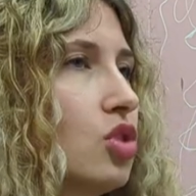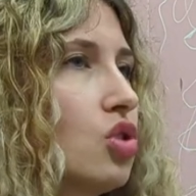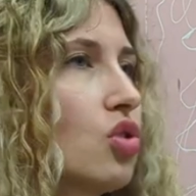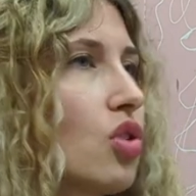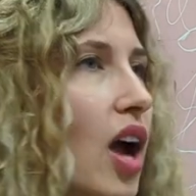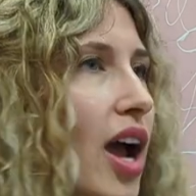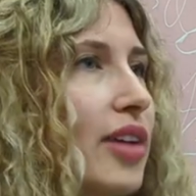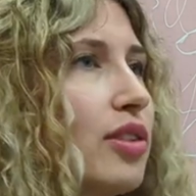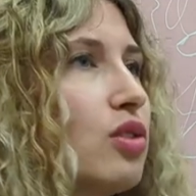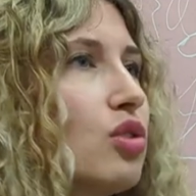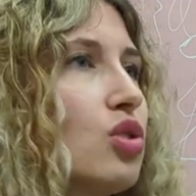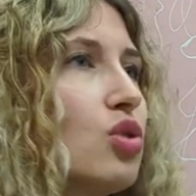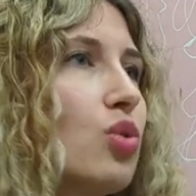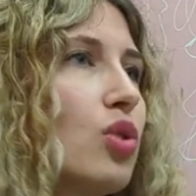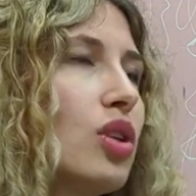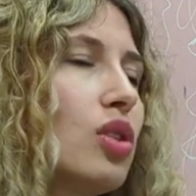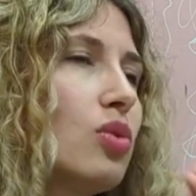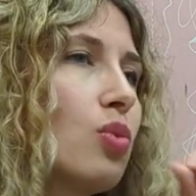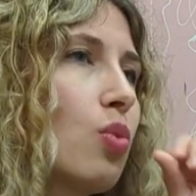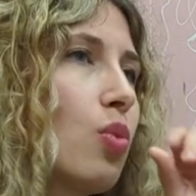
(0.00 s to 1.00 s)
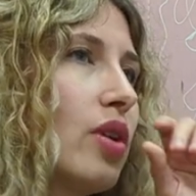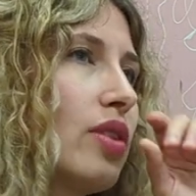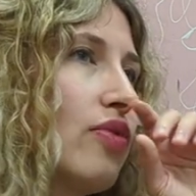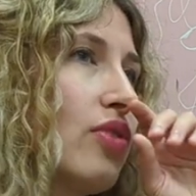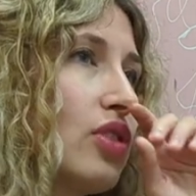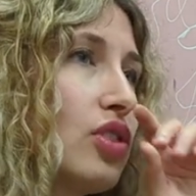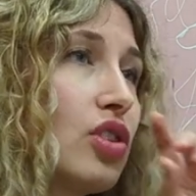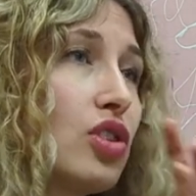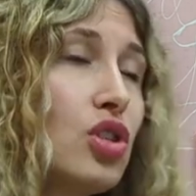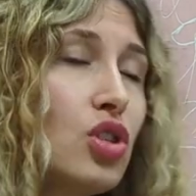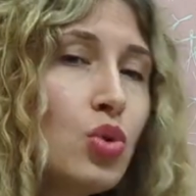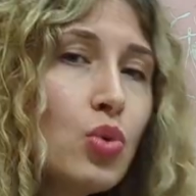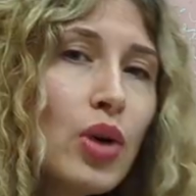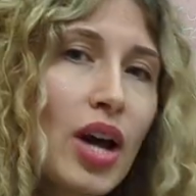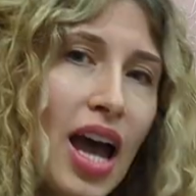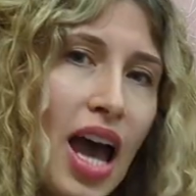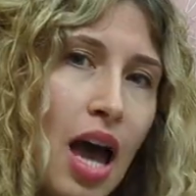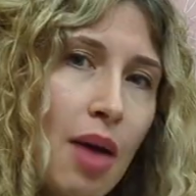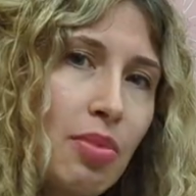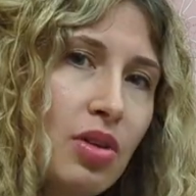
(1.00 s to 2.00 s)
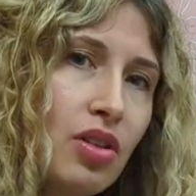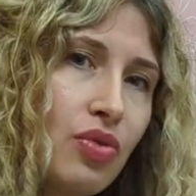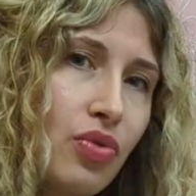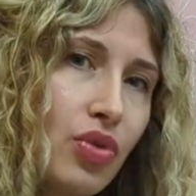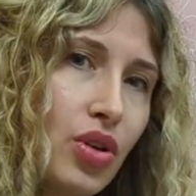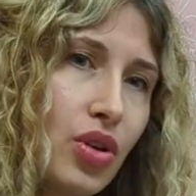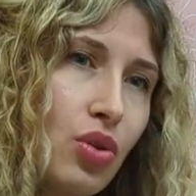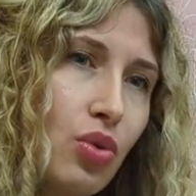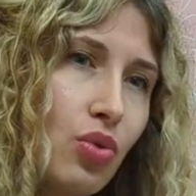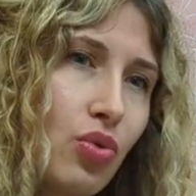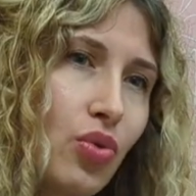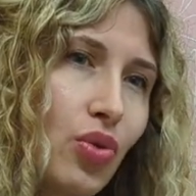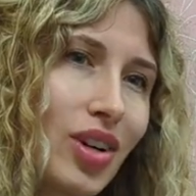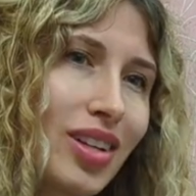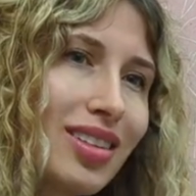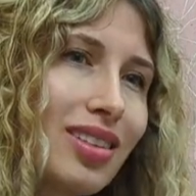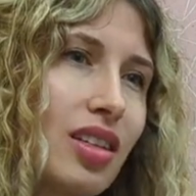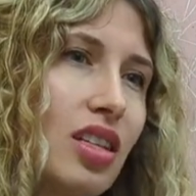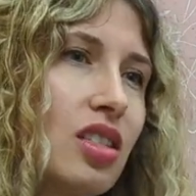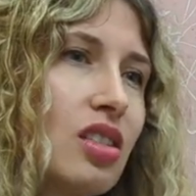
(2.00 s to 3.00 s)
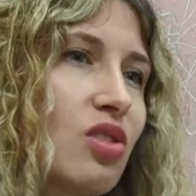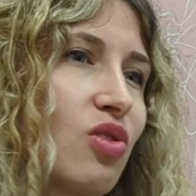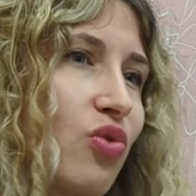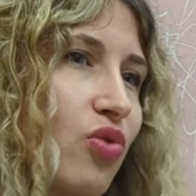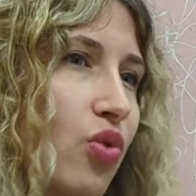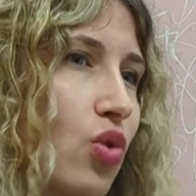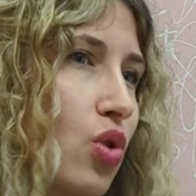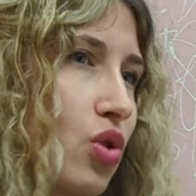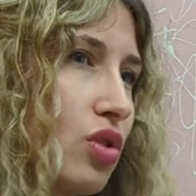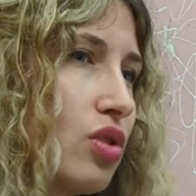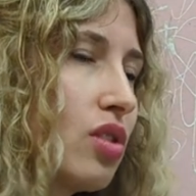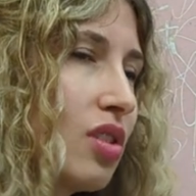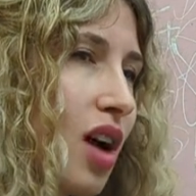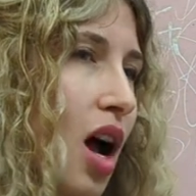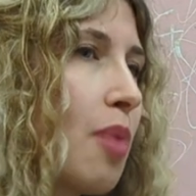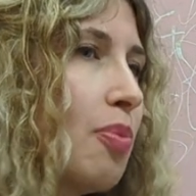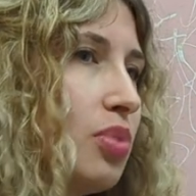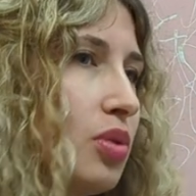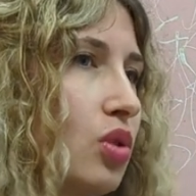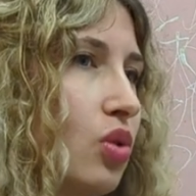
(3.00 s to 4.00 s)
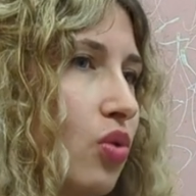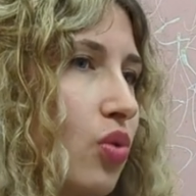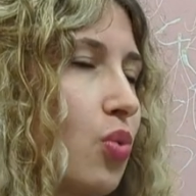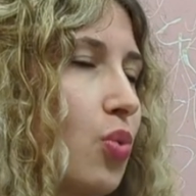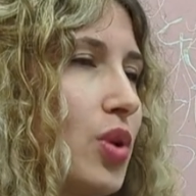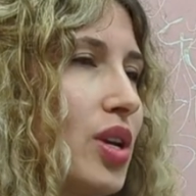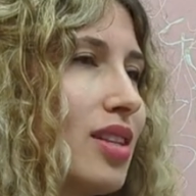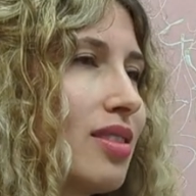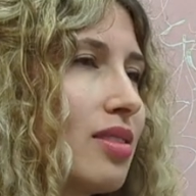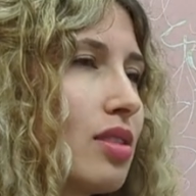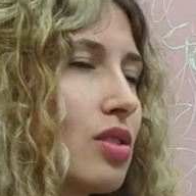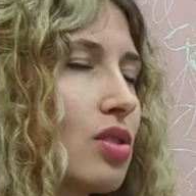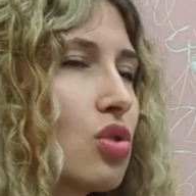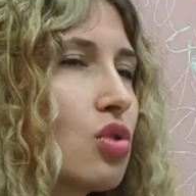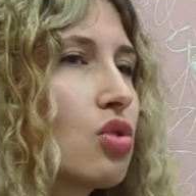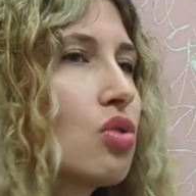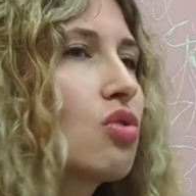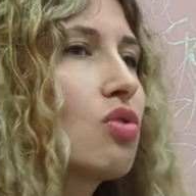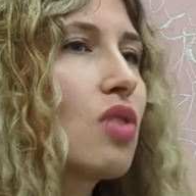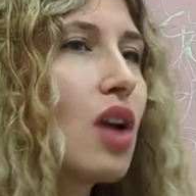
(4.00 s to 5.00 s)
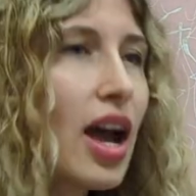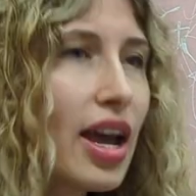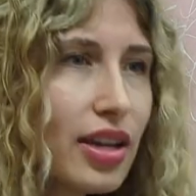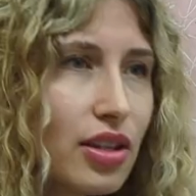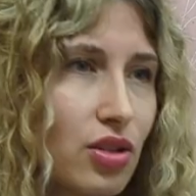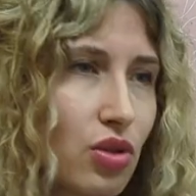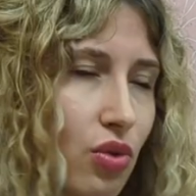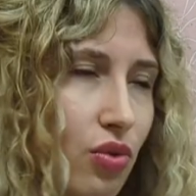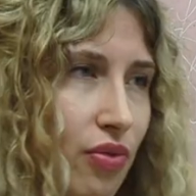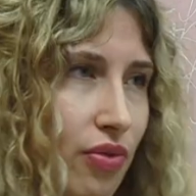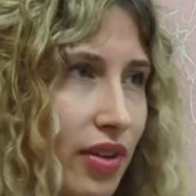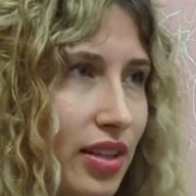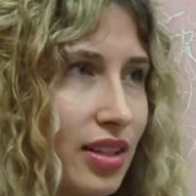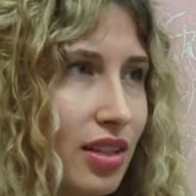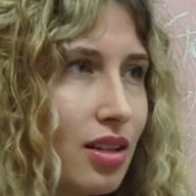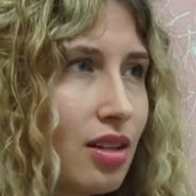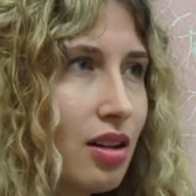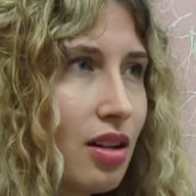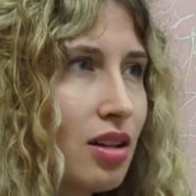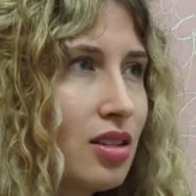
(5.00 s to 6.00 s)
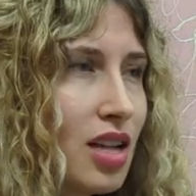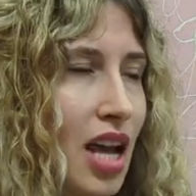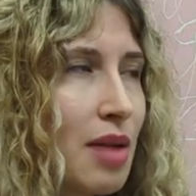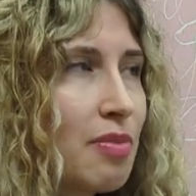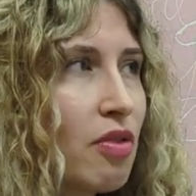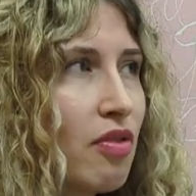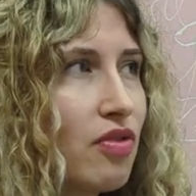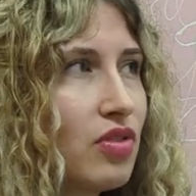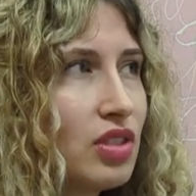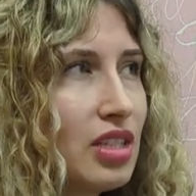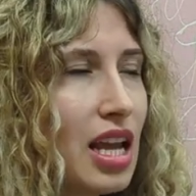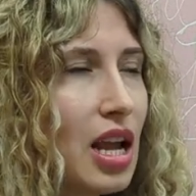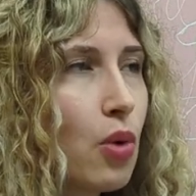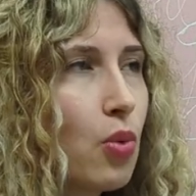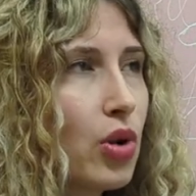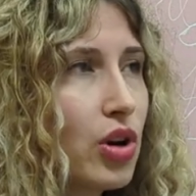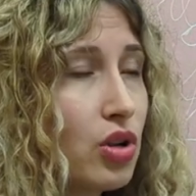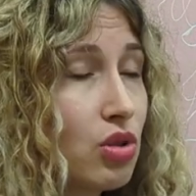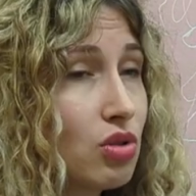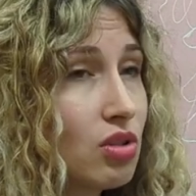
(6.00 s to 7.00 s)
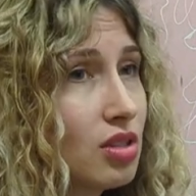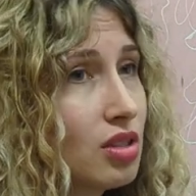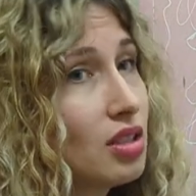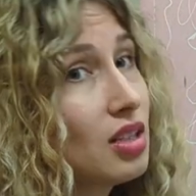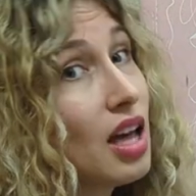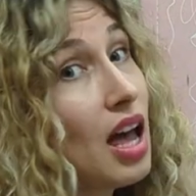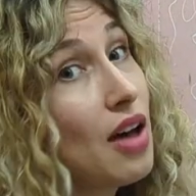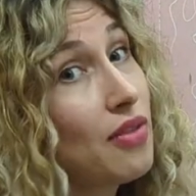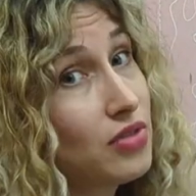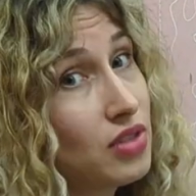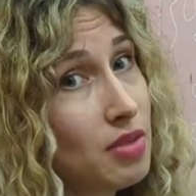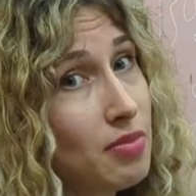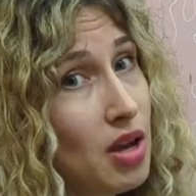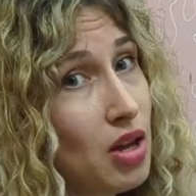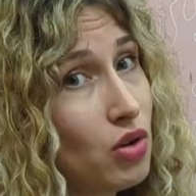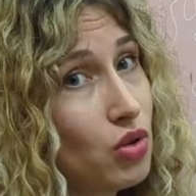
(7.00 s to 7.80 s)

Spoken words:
Try to do it, if it's a new habit for you, for at least first couple of weeks, try to fit it in a time of the day where you still have some